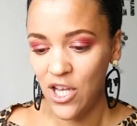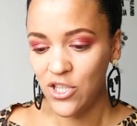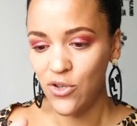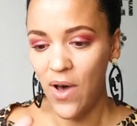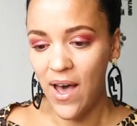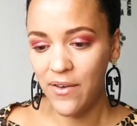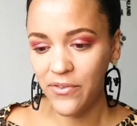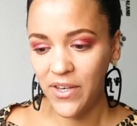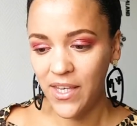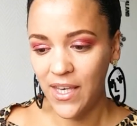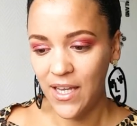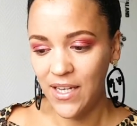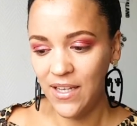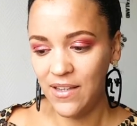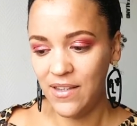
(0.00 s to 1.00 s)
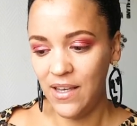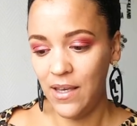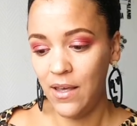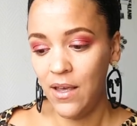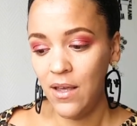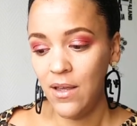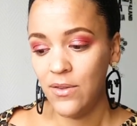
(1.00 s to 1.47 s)
So
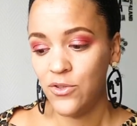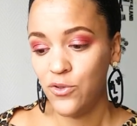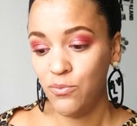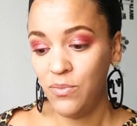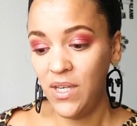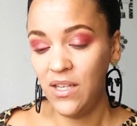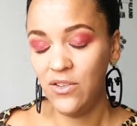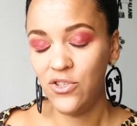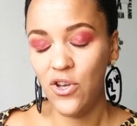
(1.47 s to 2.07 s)
Africanité to me